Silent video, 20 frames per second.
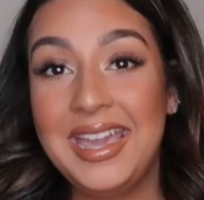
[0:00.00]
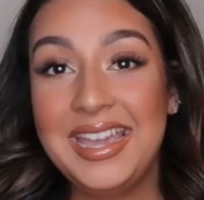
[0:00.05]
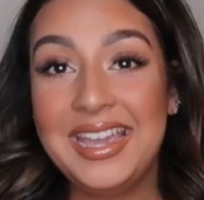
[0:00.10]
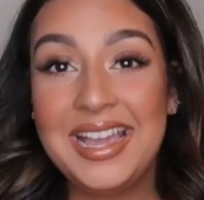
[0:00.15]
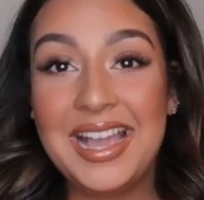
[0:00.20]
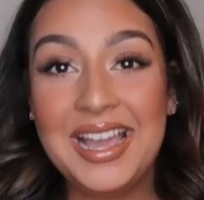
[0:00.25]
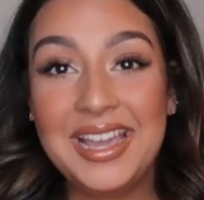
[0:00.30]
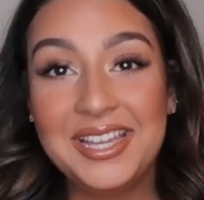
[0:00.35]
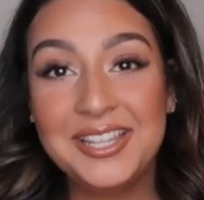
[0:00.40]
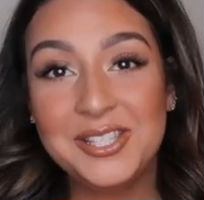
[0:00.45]
Hey
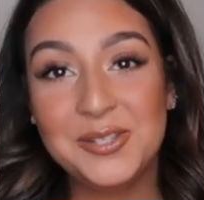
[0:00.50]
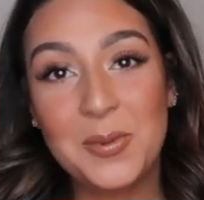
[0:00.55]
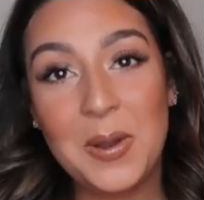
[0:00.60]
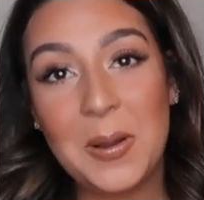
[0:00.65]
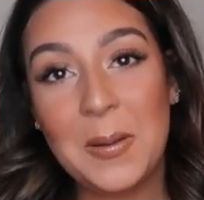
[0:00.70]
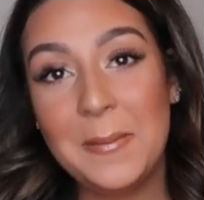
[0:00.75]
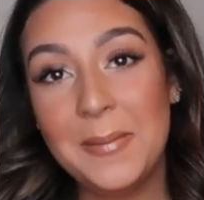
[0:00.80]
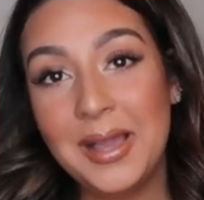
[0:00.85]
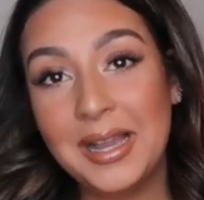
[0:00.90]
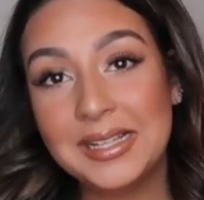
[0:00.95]
guys,
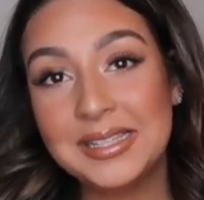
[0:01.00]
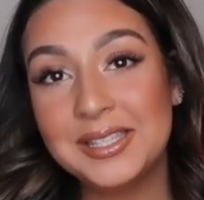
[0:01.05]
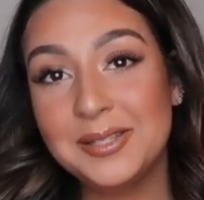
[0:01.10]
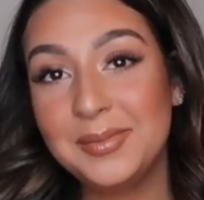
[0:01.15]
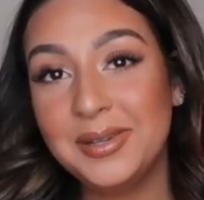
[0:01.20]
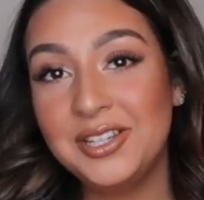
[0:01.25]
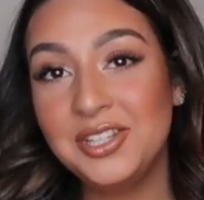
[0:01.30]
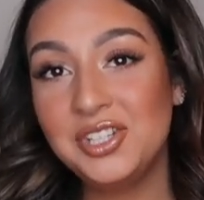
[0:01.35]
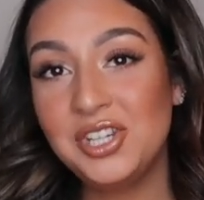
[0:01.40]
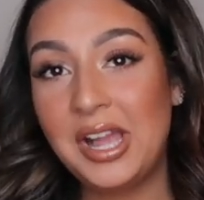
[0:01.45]
welcome back to
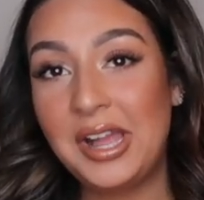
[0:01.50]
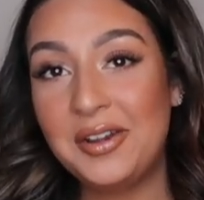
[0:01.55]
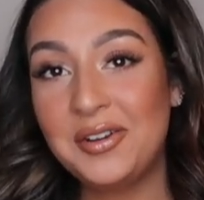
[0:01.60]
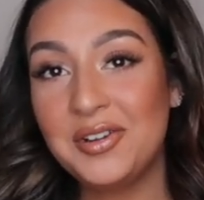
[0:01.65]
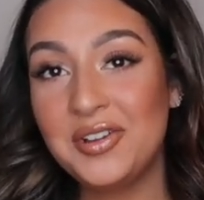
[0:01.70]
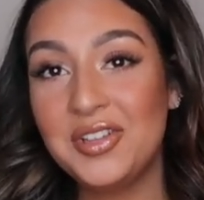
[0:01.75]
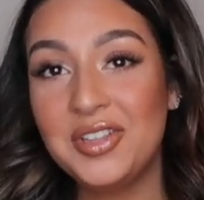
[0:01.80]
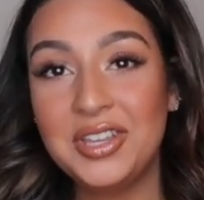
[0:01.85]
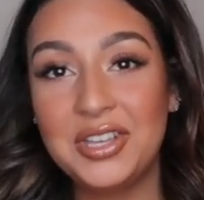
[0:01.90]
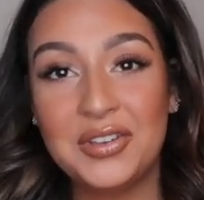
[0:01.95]
my
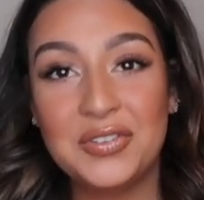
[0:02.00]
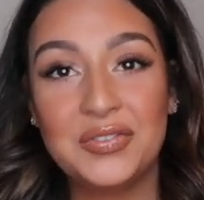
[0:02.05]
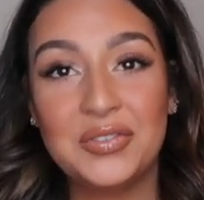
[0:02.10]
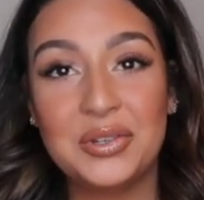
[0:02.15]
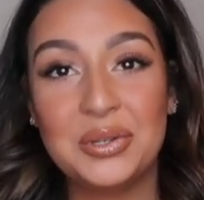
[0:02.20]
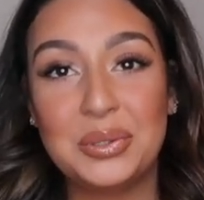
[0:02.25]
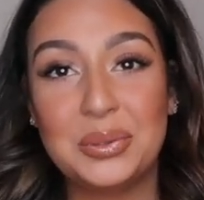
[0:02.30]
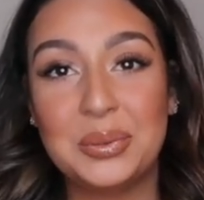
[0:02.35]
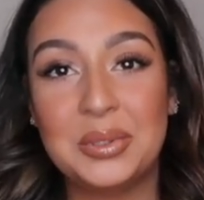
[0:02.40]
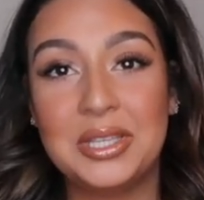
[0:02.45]
channel. If
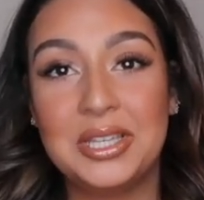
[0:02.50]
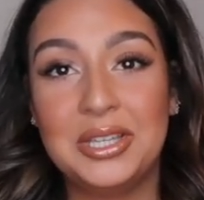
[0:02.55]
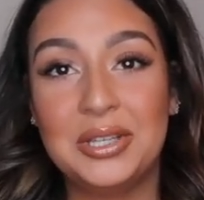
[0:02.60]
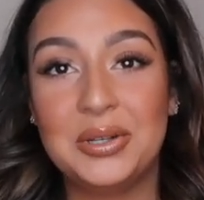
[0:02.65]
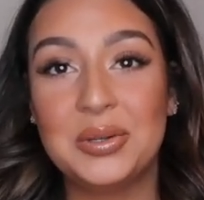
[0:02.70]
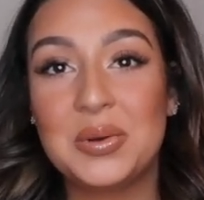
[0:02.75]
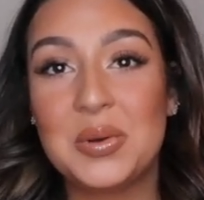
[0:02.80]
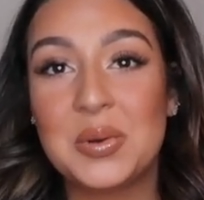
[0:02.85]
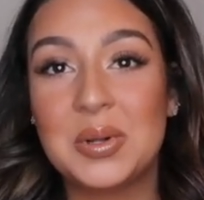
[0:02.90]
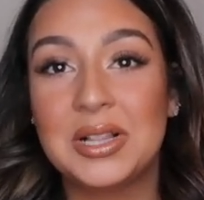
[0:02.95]
you're new
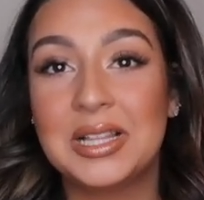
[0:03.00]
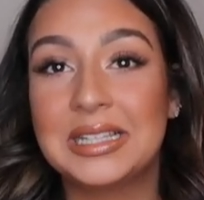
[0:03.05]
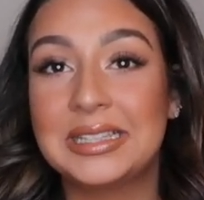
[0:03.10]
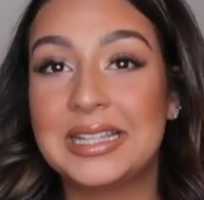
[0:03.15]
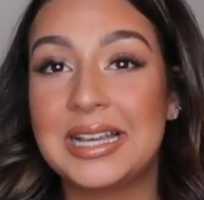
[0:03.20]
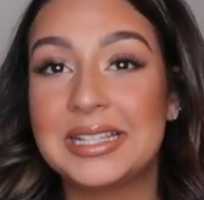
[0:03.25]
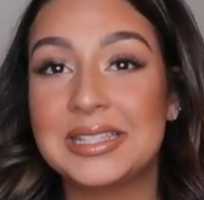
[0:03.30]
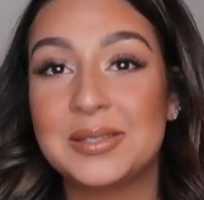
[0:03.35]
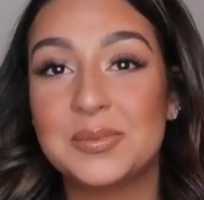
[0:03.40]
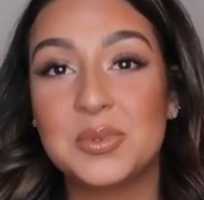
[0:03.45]
here, go click
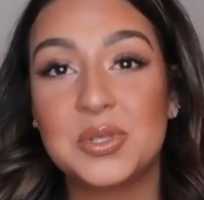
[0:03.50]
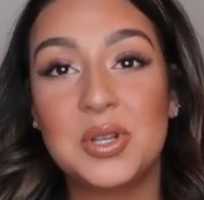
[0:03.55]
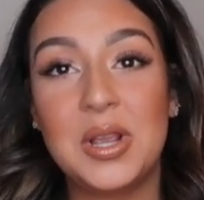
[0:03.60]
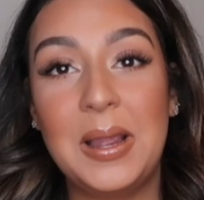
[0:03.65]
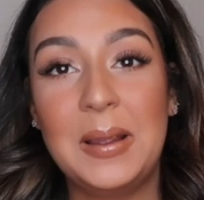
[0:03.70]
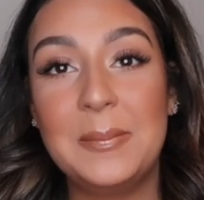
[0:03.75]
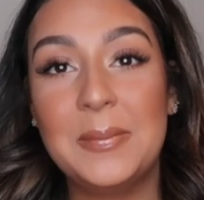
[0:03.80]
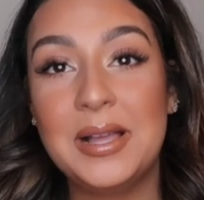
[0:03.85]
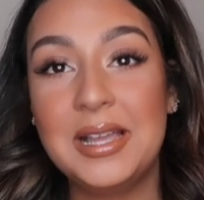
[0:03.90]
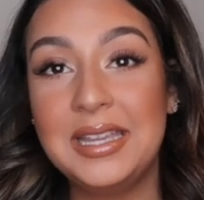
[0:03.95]
that
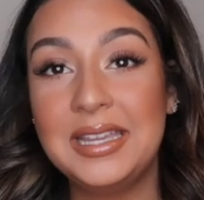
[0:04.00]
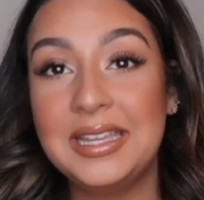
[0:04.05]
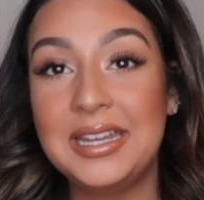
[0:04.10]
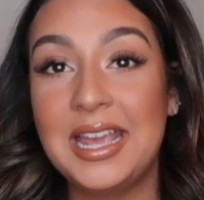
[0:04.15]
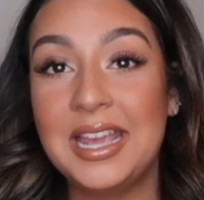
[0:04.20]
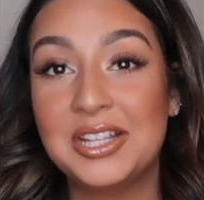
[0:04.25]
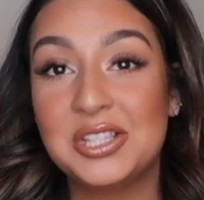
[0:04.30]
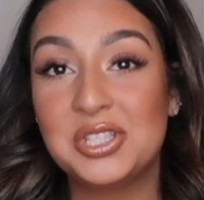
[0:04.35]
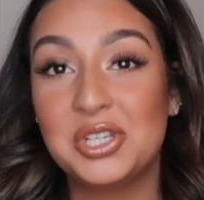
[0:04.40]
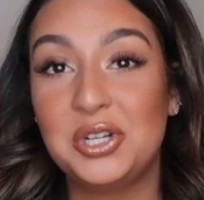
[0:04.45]
subscribe button
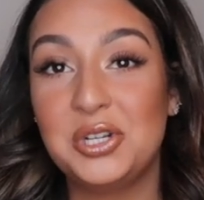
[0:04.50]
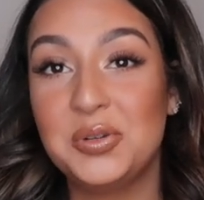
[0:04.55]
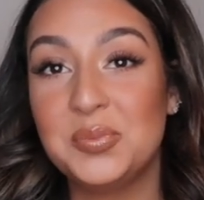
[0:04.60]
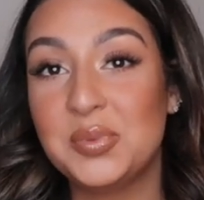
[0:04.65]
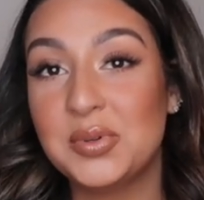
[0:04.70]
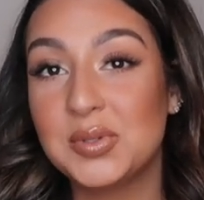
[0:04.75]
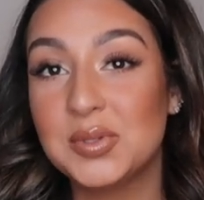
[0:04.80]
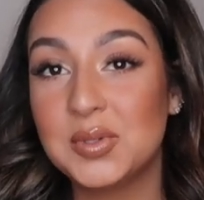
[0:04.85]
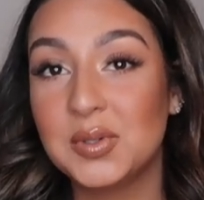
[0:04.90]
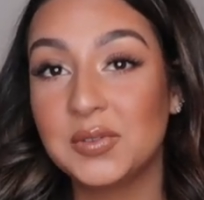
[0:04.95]
and turn your
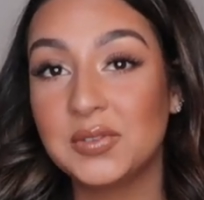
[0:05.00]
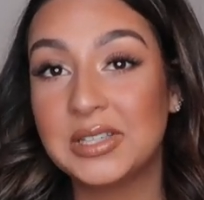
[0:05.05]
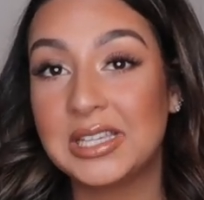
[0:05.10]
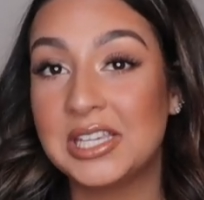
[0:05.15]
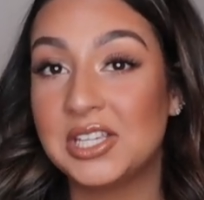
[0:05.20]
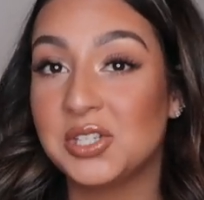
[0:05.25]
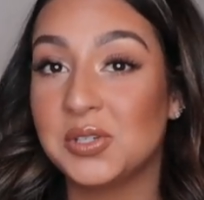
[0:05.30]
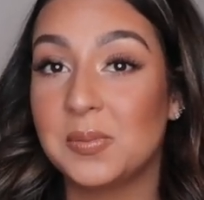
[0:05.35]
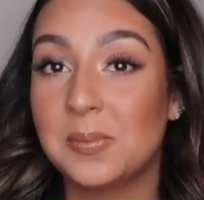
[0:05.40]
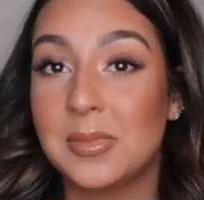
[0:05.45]
post
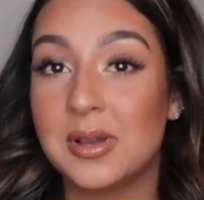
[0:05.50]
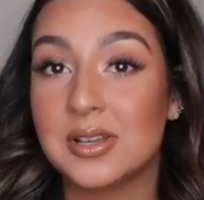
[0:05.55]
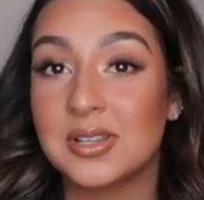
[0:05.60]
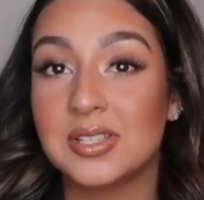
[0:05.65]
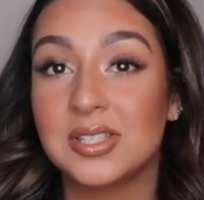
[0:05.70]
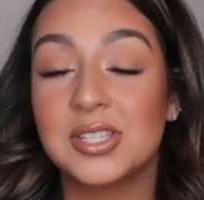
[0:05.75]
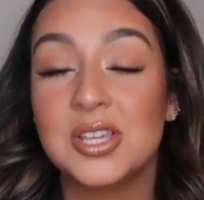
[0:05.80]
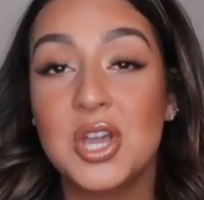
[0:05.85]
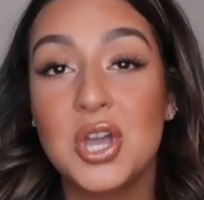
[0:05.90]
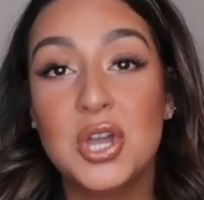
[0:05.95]
notification
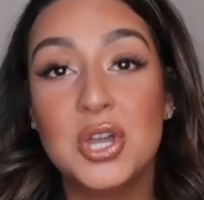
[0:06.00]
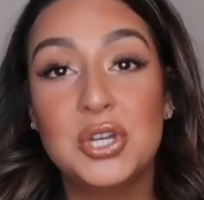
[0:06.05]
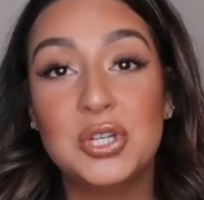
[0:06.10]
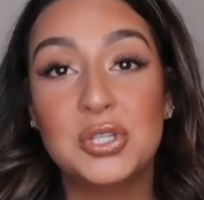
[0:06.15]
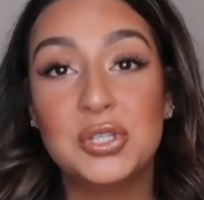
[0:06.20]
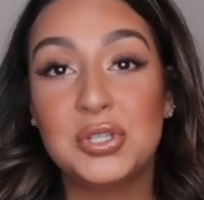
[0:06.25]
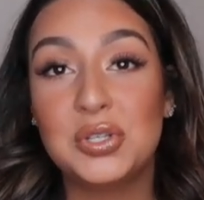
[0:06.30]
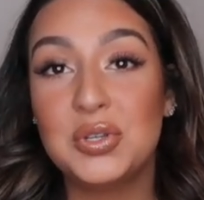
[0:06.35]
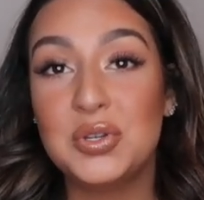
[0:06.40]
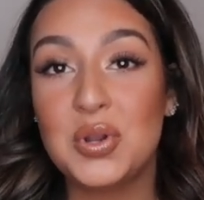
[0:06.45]
bells
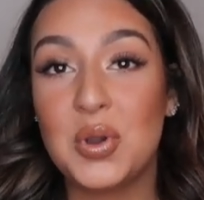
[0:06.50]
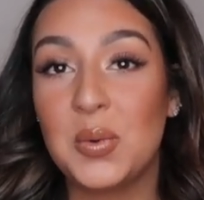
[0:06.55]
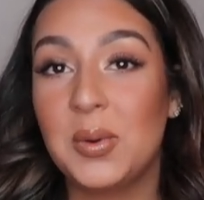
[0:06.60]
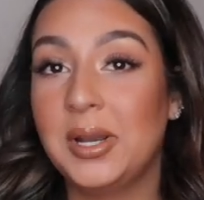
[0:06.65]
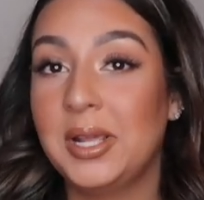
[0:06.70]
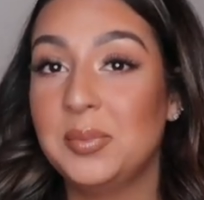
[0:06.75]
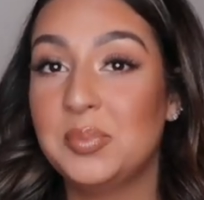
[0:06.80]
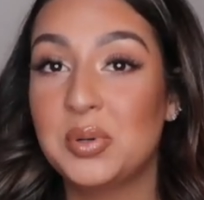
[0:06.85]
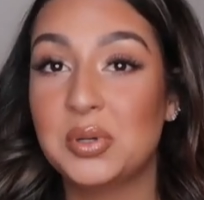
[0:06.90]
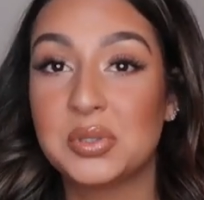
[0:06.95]
so you know
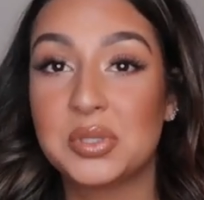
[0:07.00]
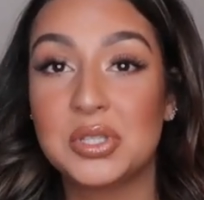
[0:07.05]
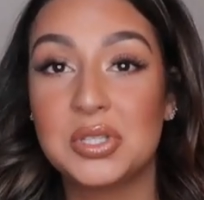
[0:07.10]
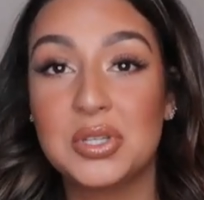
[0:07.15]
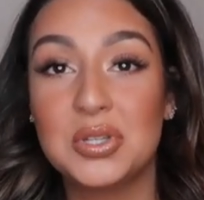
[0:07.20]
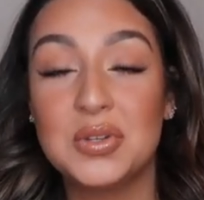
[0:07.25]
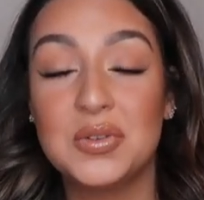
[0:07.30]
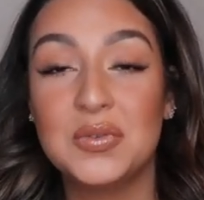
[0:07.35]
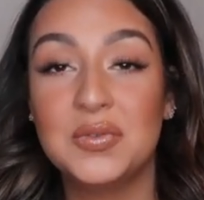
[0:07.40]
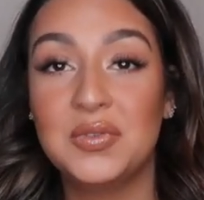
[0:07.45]
when I
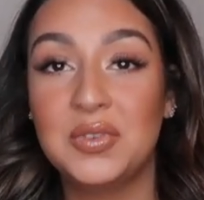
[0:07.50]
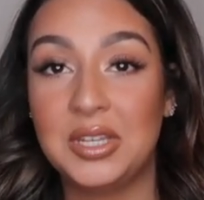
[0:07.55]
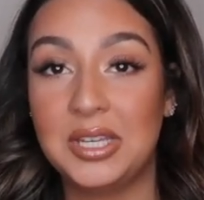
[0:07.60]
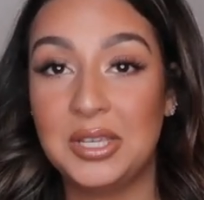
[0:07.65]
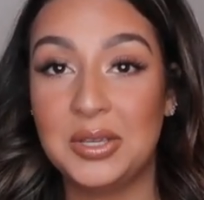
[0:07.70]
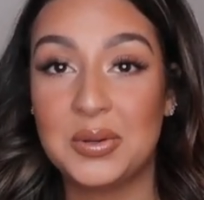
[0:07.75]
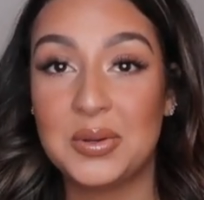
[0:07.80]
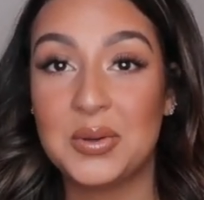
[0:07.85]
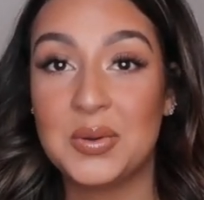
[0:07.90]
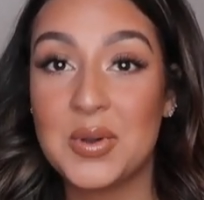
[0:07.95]
post a new
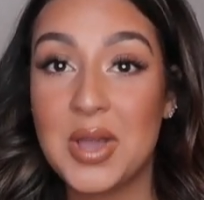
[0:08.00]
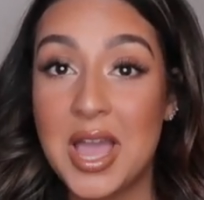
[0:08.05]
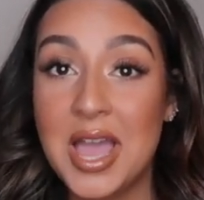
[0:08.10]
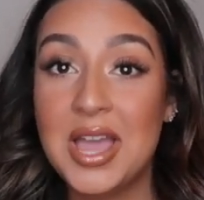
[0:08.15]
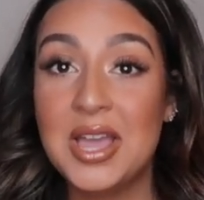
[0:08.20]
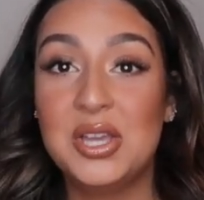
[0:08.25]
video.